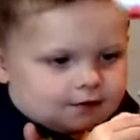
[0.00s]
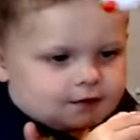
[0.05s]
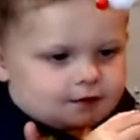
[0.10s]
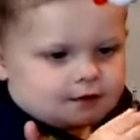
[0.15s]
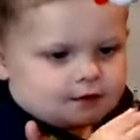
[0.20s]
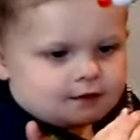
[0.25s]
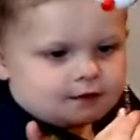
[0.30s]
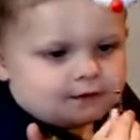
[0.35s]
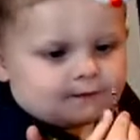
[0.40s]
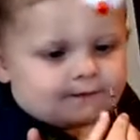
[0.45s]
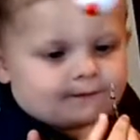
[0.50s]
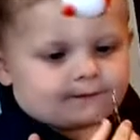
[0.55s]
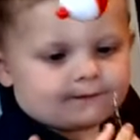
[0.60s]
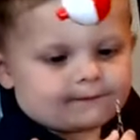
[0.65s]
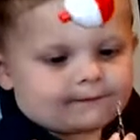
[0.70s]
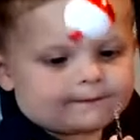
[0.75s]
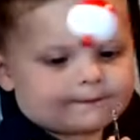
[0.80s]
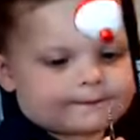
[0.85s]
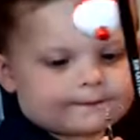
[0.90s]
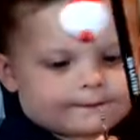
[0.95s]

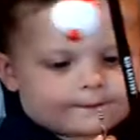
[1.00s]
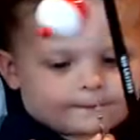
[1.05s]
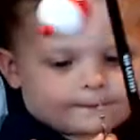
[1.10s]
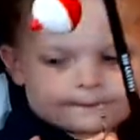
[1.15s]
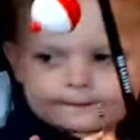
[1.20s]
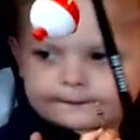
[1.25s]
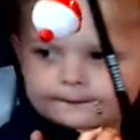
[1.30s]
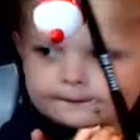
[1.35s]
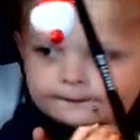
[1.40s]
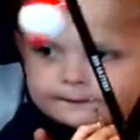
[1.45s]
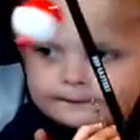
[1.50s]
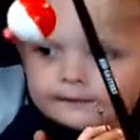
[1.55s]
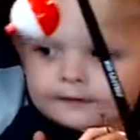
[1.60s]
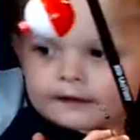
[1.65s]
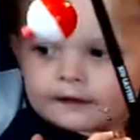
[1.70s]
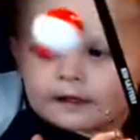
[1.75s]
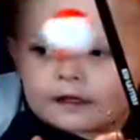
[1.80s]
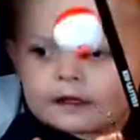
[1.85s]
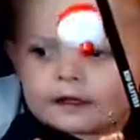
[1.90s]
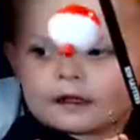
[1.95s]

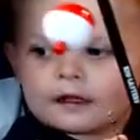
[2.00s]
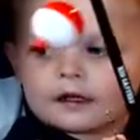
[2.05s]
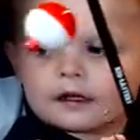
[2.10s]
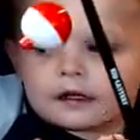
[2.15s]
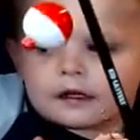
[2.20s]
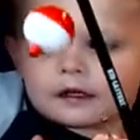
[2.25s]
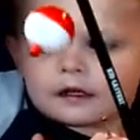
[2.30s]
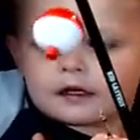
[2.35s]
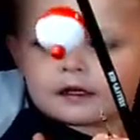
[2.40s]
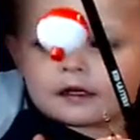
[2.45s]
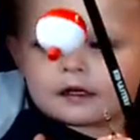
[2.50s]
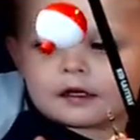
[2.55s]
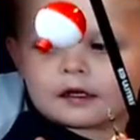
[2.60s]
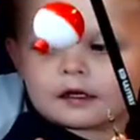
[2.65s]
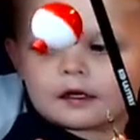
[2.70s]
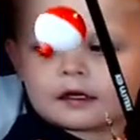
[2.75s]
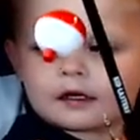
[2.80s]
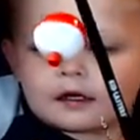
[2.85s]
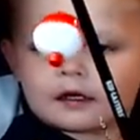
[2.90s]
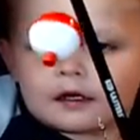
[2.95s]

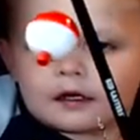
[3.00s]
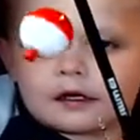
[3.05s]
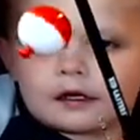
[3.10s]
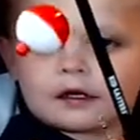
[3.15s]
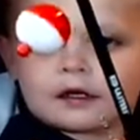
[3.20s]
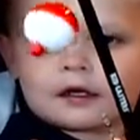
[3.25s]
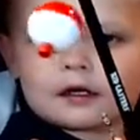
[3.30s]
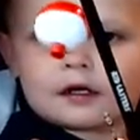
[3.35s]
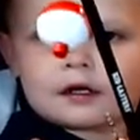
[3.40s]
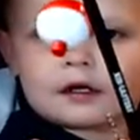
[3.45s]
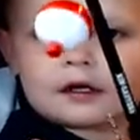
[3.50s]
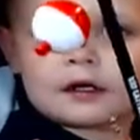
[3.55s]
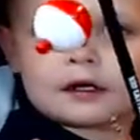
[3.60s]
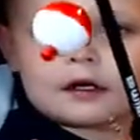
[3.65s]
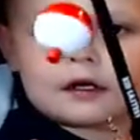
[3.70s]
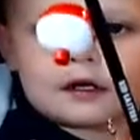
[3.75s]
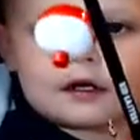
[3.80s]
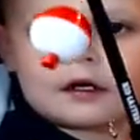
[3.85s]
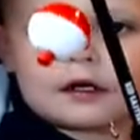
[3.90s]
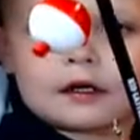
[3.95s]

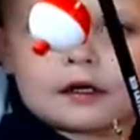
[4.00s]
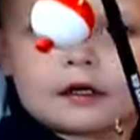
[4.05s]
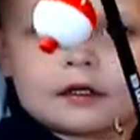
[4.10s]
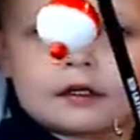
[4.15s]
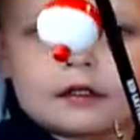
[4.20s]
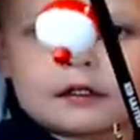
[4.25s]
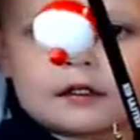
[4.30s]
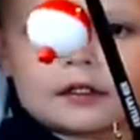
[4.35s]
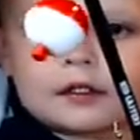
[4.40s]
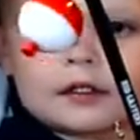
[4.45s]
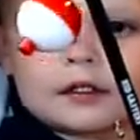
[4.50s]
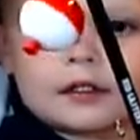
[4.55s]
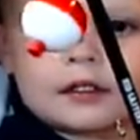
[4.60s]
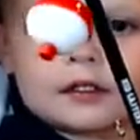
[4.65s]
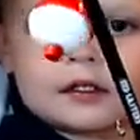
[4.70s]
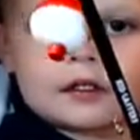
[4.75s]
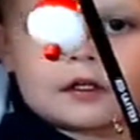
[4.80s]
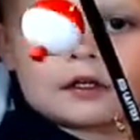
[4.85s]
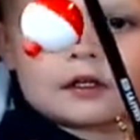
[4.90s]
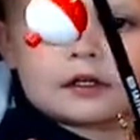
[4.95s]

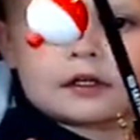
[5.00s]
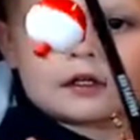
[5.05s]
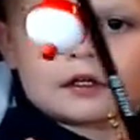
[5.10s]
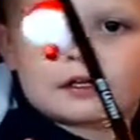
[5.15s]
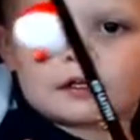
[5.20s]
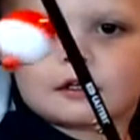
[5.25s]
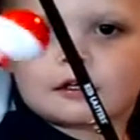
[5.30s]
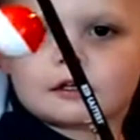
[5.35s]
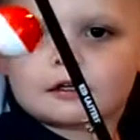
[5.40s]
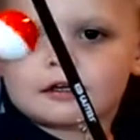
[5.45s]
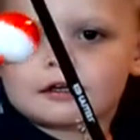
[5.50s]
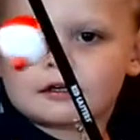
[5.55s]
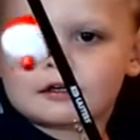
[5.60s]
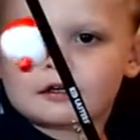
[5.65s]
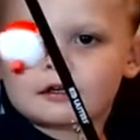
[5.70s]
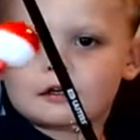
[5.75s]
The person shown says nothing.